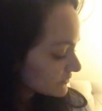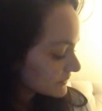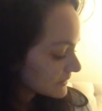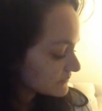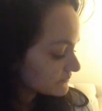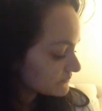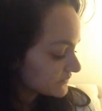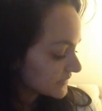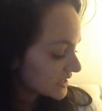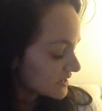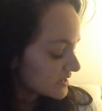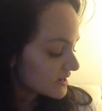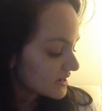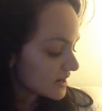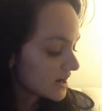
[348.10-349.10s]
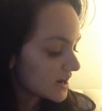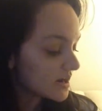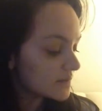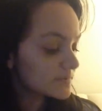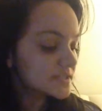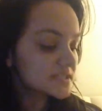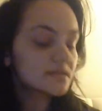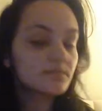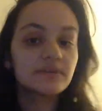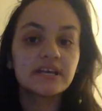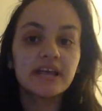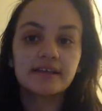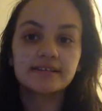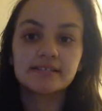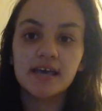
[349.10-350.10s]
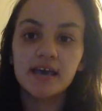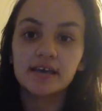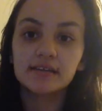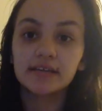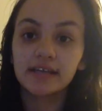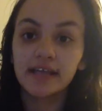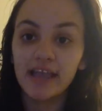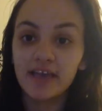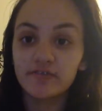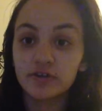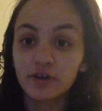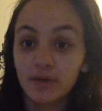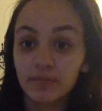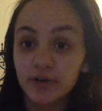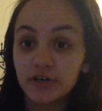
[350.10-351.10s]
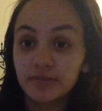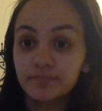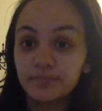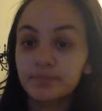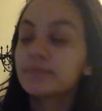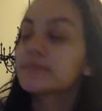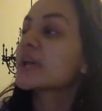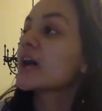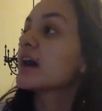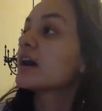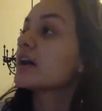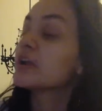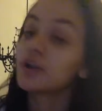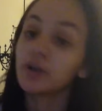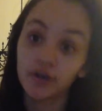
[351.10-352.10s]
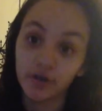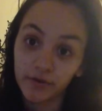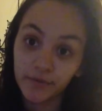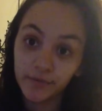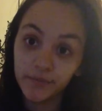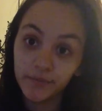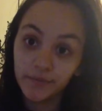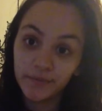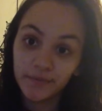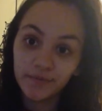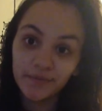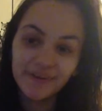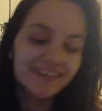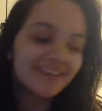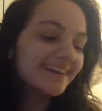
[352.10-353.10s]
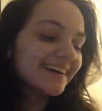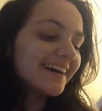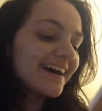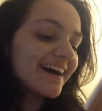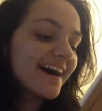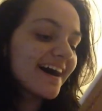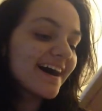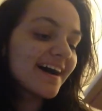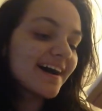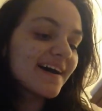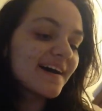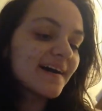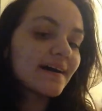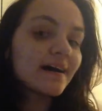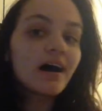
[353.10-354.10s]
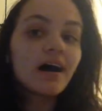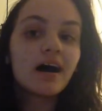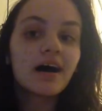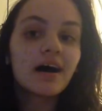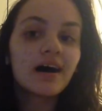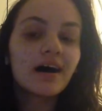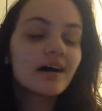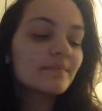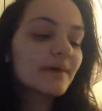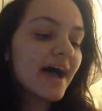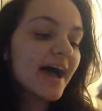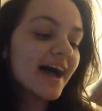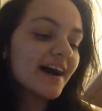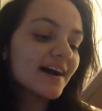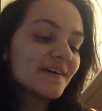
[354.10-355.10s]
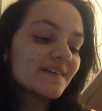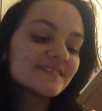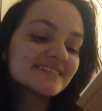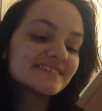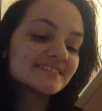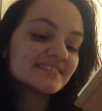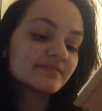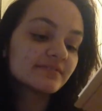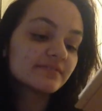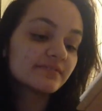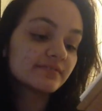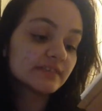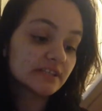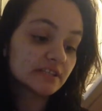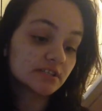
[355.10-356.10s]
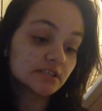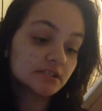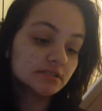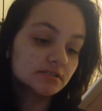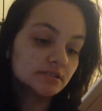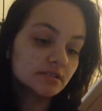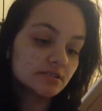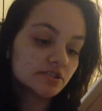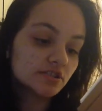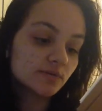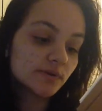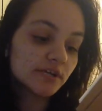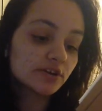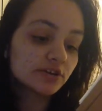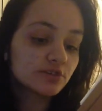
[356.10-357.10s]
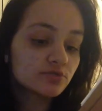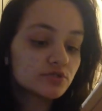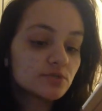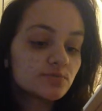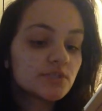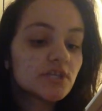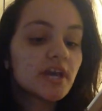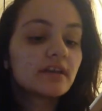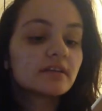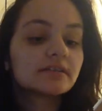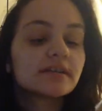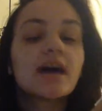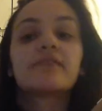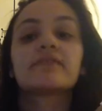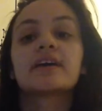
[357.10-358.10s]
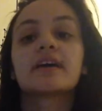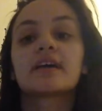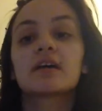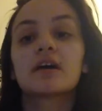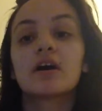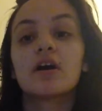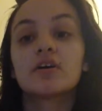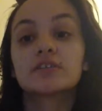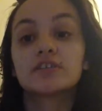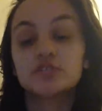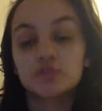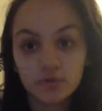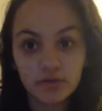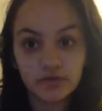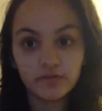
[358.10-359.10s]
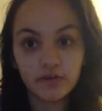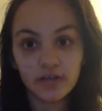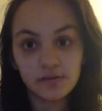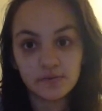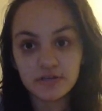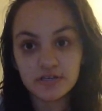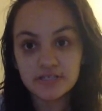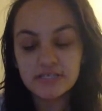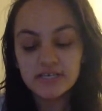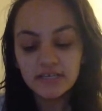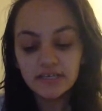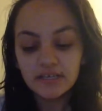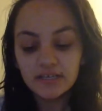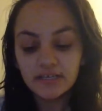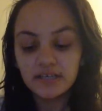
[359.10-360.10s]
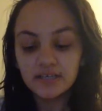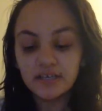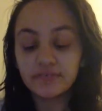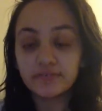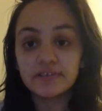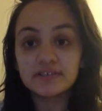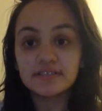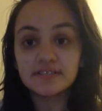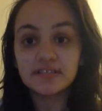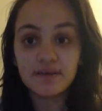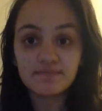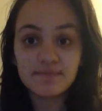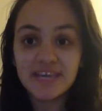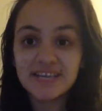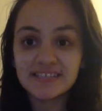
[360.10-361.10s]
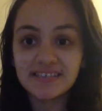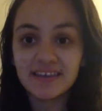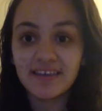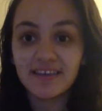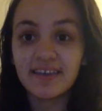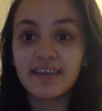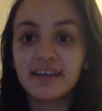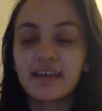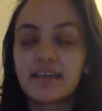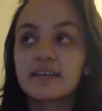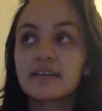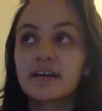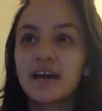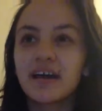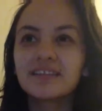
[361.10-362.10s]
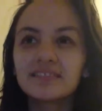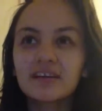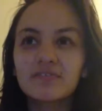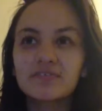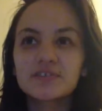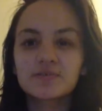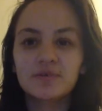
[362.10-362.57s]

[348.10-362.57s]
for me. Somebody said, can I have your number? No. How does it feel doing your YouTube channel and having all these Twitter followers? It feels amazing, and I love this